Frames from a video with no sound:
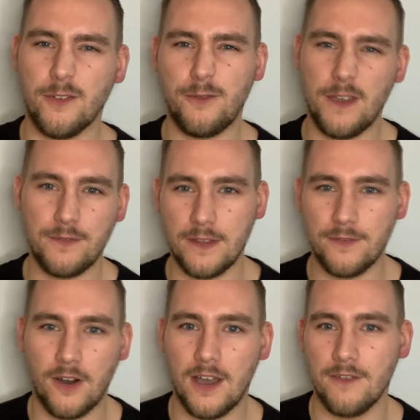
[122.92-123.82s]
to
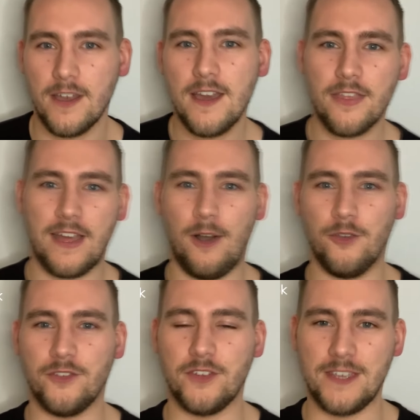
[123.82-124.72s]

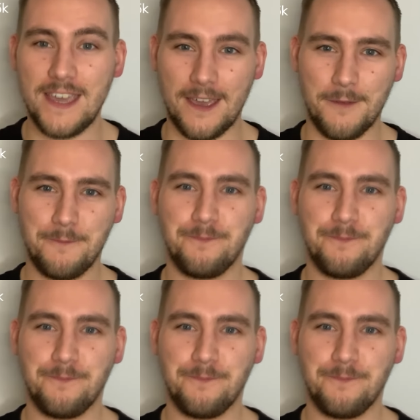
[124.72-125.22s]
55,000 a year.